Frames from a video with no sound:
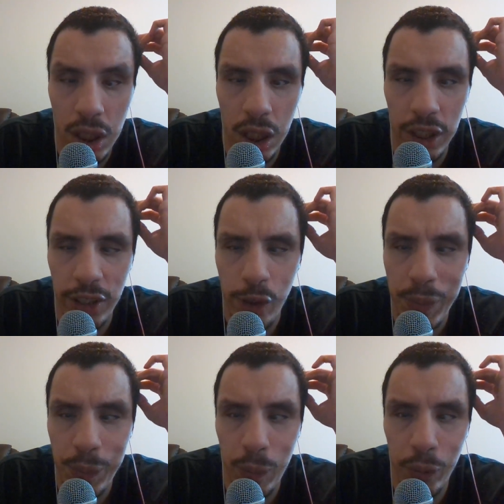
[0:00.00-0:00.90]
A lot of
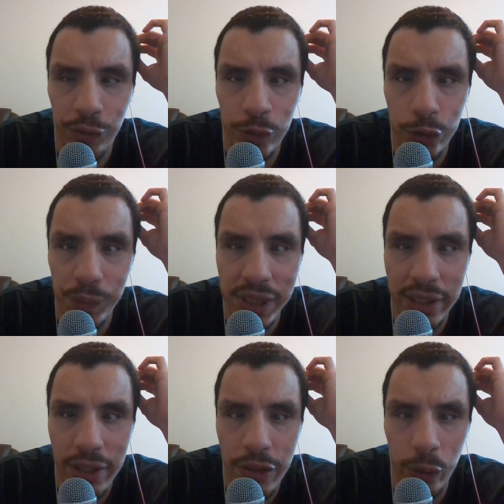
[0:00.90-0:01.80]
people prefer to be
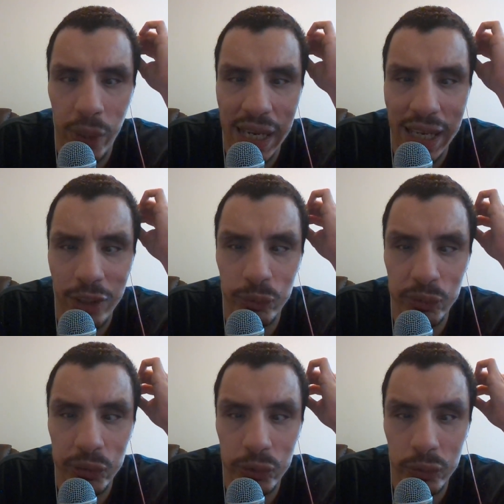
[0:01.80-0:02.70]
in their
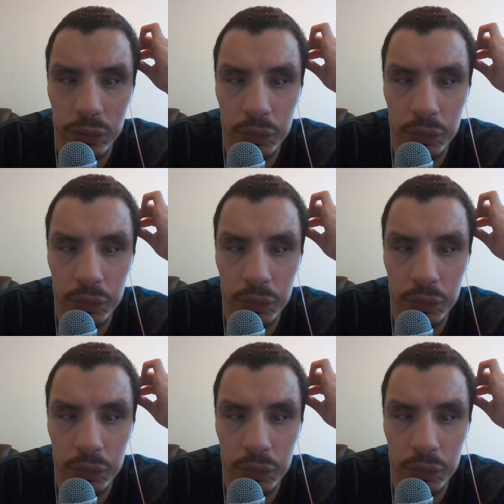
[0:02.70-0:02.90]
house.